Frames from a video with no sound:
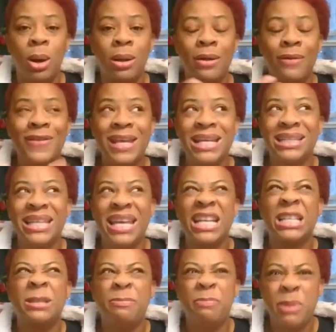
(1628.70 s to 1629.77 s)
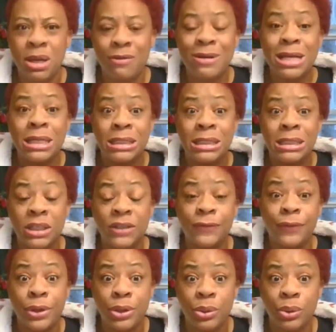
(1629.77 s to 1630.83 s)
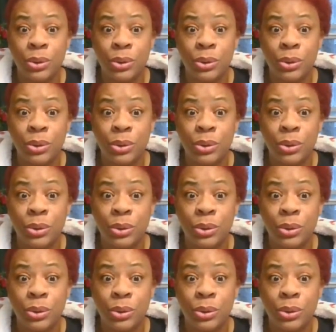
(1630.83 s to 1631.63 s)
all of these experiences for you to learn.